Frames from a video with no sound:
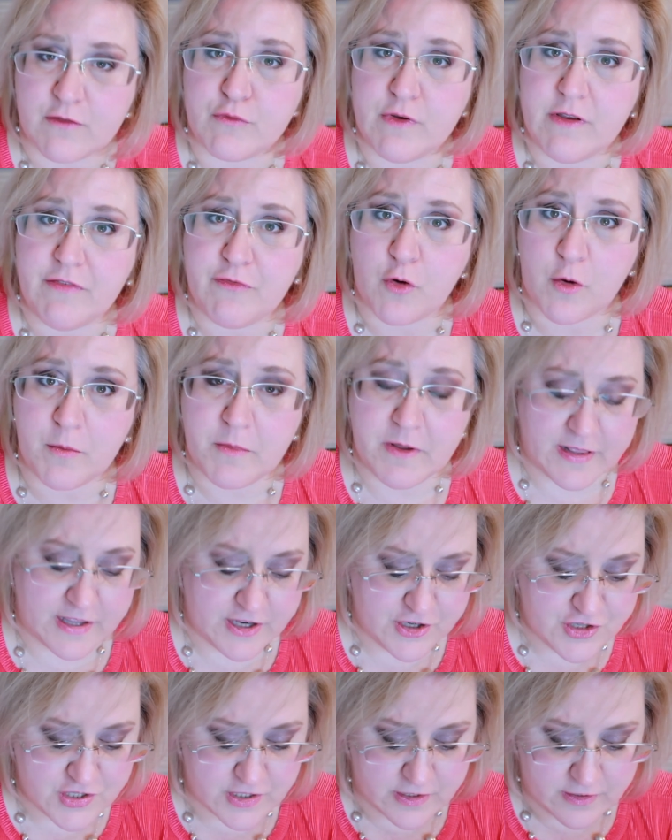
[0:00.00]
a
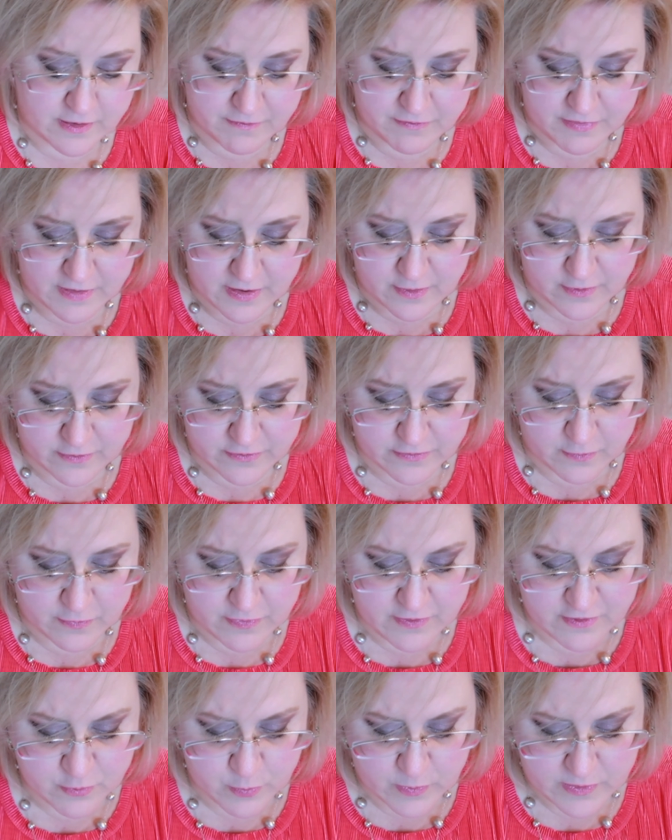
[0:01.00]
reformulation of theirs. So
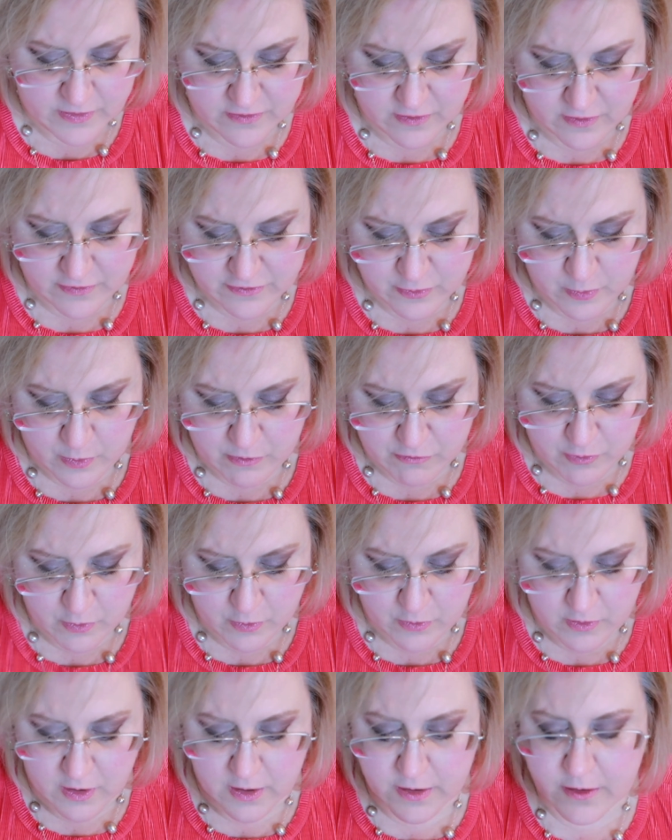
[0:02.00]
this one is also a
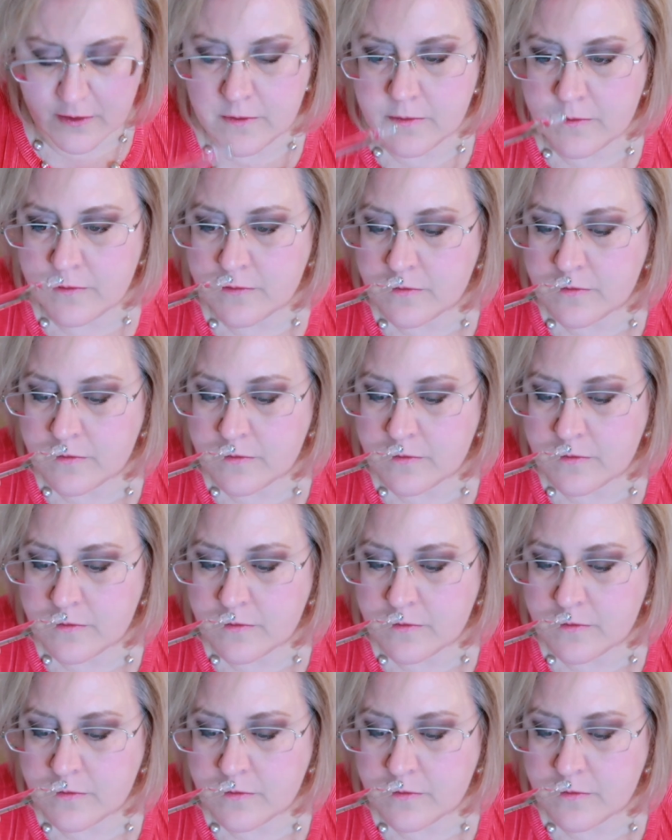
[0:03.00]
roll-on.